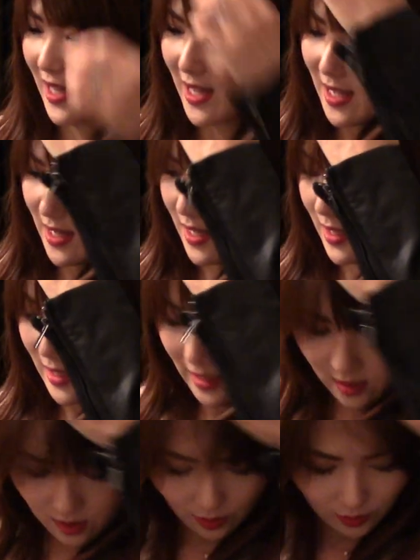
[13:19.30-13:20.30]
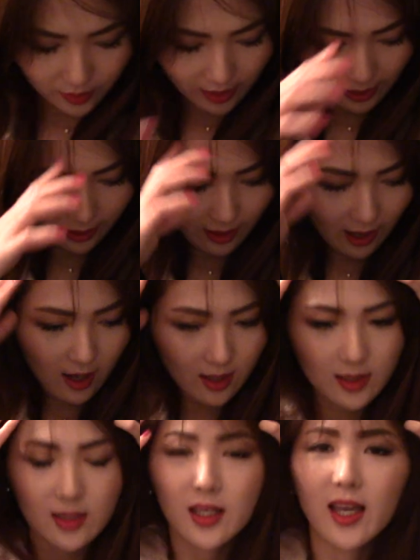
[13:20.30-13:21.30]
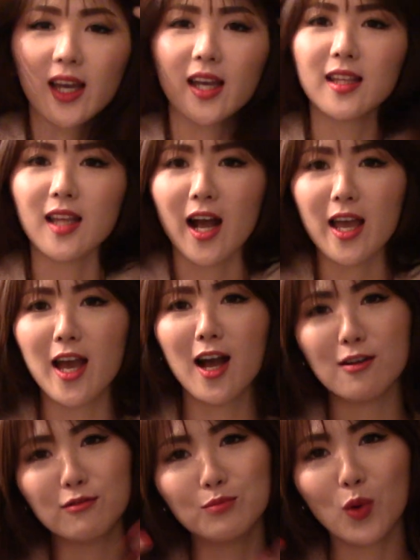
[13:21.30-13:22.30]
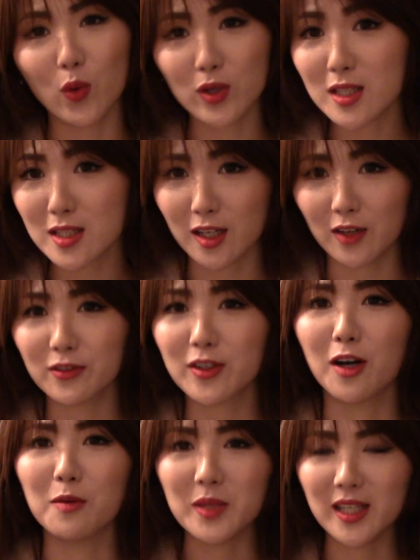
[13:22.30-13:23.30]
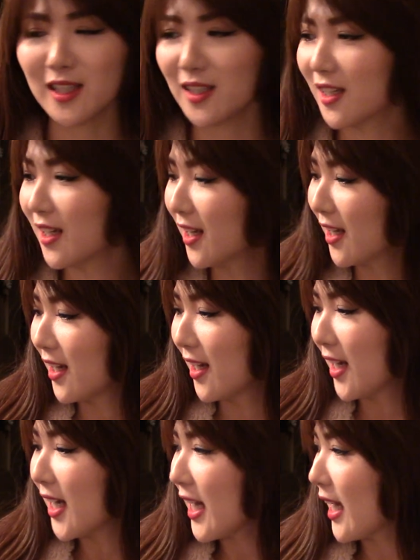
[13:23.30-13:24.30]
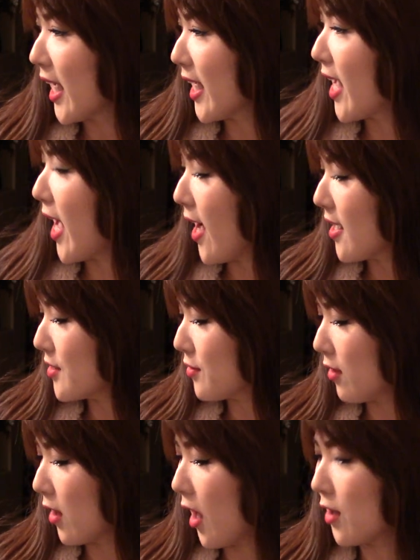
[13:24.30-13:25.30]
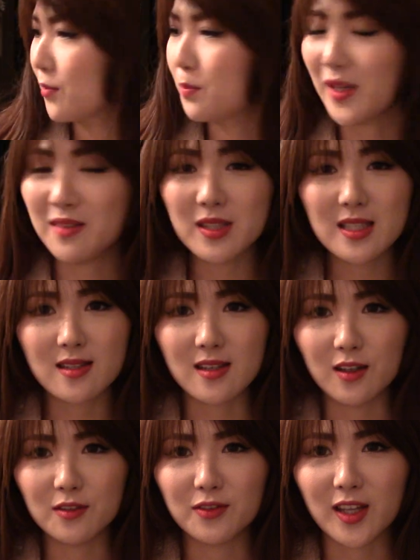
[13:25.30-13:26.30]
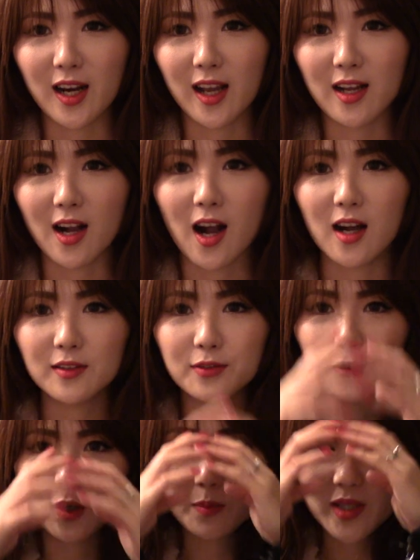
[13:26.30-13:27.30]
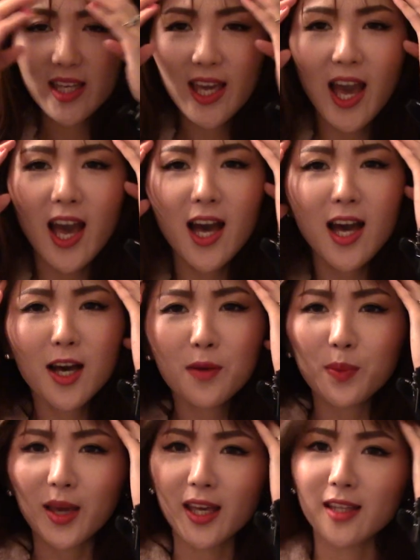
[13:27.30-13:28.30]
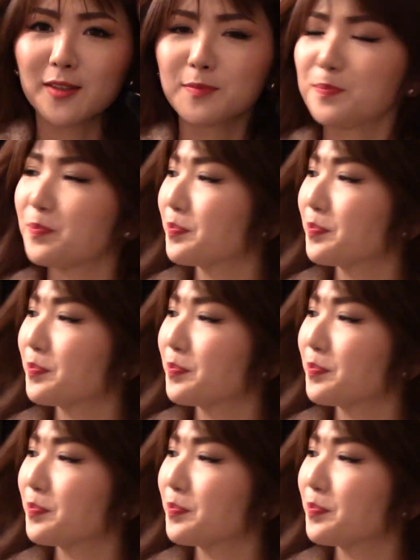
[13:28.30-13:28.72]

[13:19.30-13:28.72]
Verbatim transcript: it. That's all that I got. And I have more stuff coming. And I have a lot of baby stuff that I got from Gap and